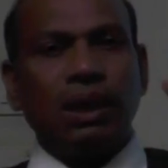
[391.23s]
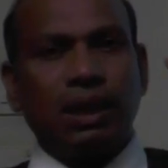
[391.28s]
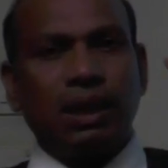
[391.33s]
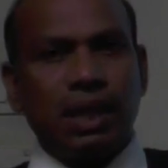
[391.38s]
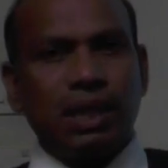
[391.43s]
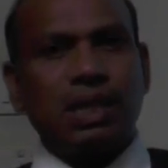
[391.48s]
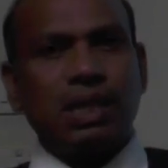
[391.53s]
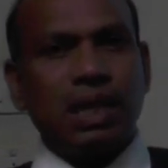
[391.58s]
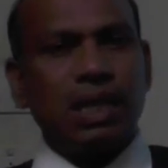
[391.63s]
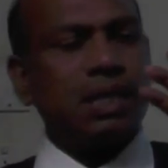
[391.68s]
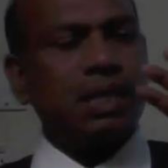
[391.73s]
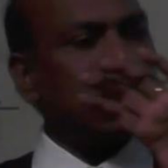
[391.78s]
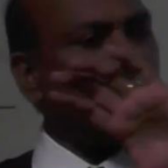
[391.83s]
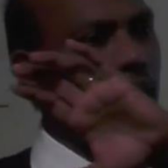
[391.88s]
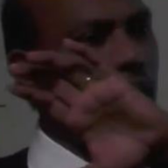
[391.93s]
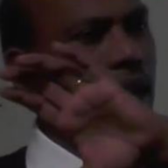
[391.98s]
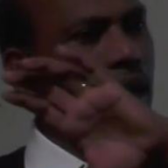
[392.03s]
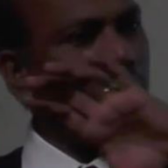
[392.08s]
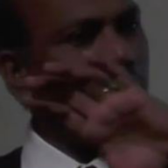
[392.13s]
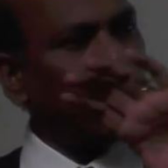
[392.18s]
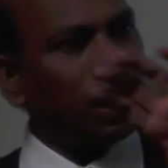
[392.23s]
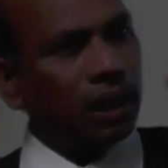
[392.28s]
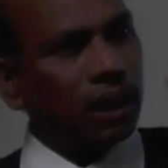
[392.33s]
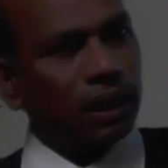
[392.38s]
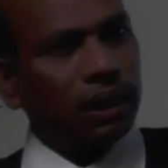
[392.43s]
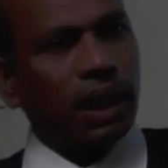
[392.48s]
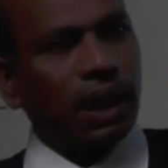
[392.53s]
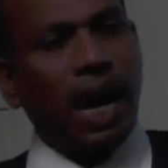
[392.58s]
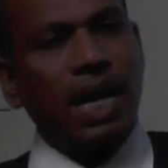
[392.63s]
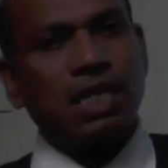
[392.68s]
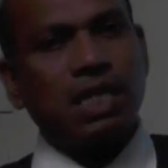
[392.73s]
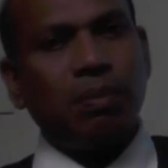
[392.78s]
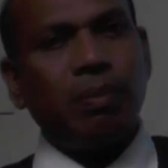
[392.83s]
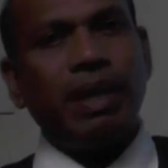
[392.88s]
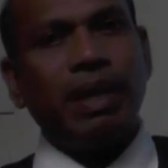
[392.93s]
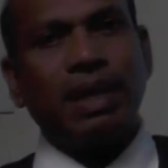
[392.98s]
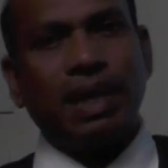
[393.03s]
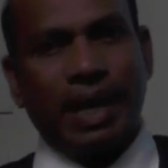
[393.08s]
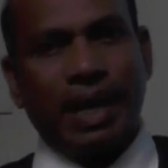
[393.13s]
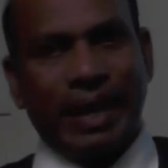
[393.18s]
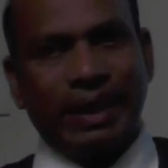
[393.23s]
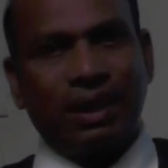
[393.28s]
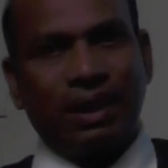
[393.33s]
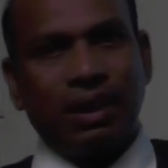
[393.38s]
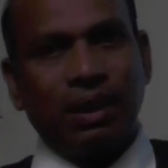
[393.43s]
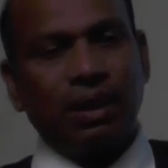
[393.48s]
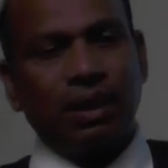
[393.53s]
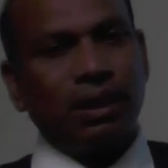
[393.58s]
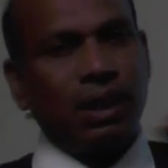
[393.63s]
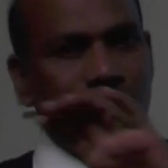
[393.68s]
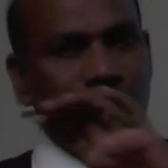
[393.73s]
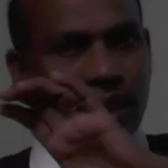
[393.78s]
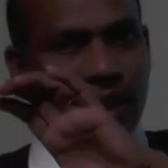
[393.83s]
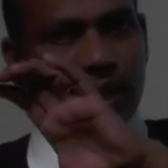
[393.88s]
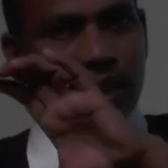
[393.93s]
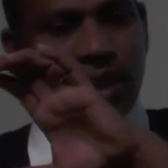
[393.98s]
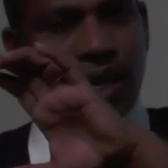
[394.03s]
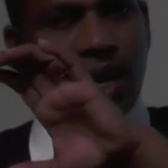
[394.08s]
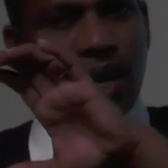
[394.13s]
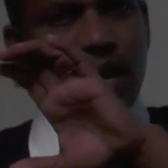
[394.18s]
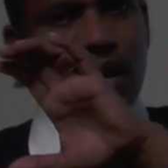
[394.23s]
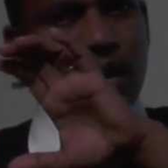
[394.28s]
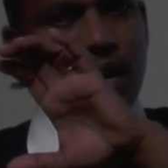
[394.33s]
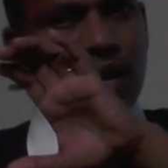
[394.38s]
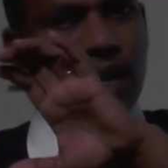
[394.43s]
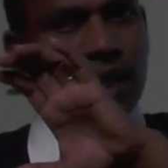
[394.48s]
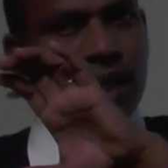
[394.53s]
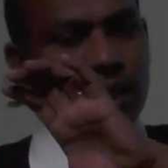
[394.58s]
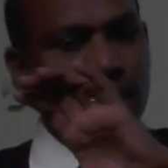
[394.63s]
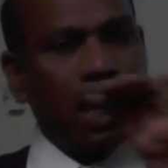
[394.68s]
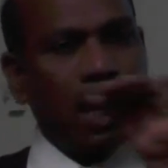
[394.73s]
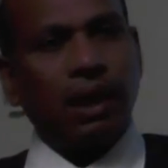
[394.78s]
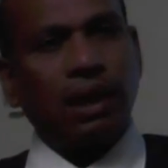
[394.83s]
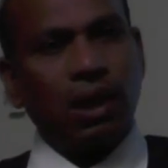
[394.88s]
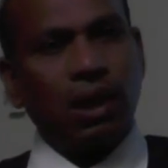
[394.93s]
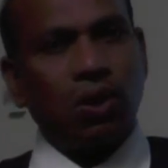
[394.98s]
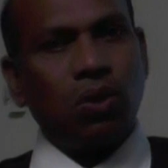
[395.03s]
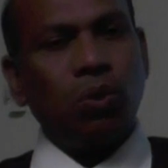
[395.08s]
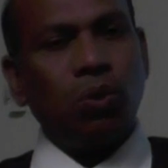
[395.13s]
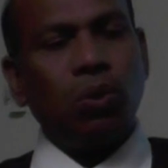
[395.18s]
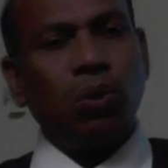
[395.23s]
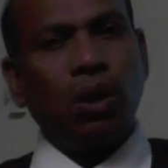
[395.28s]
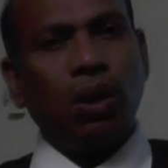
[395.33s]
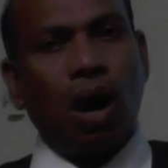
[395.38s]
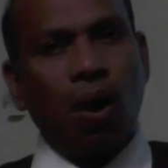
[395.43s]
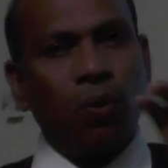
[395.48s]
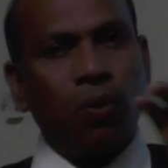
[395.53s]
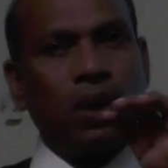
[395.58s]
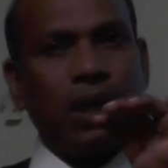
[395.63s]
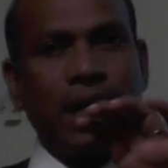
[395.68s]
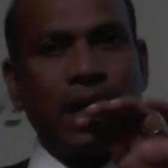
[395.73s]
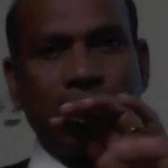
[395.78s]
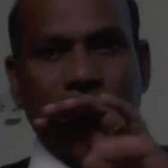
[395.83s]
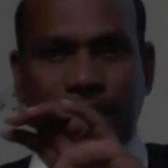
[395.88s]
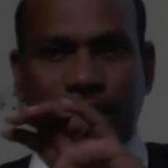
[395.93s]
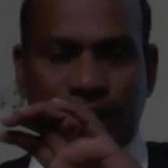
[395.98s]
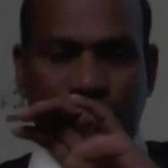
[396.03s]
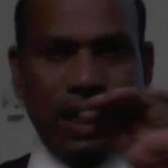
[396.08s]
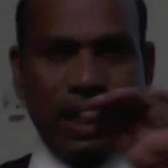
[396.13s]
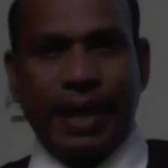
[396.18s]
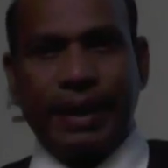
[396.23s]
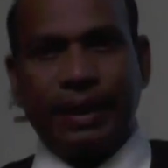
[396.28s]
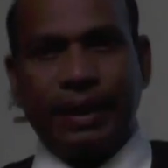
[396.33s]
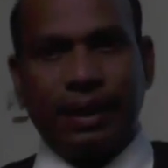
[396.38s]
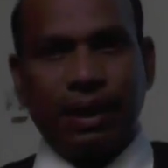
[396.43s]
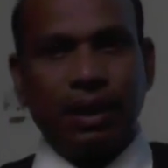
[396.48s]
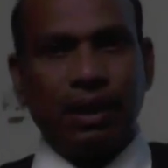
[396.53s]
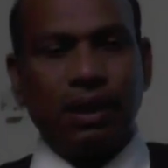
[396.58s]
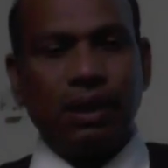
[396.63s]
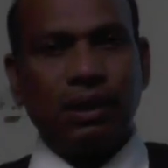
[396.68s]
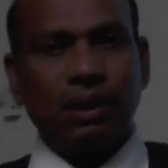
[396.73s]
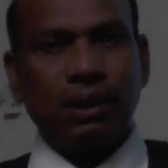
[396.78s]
This is the catchment length. This is the center to outlet length.